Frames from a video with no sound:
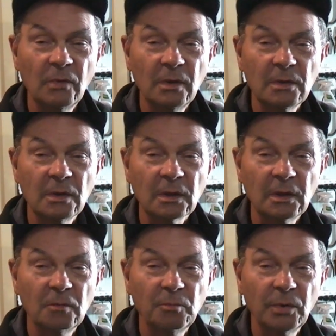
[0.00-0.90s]
with uh,
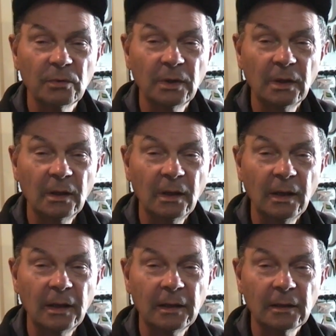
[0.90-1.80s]
kit building
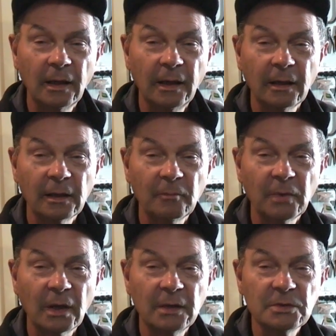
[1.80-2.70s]
and layout
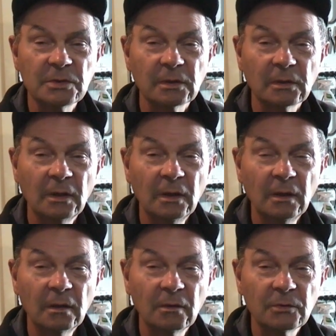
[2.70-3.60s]
updates
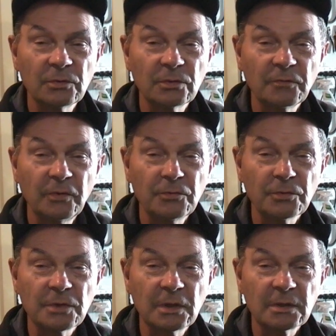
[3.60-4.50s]
all sorts of
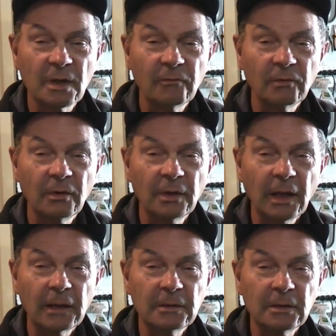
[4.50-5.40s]
interesting stuff like
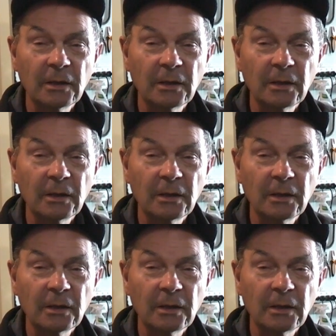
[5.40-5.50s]
that.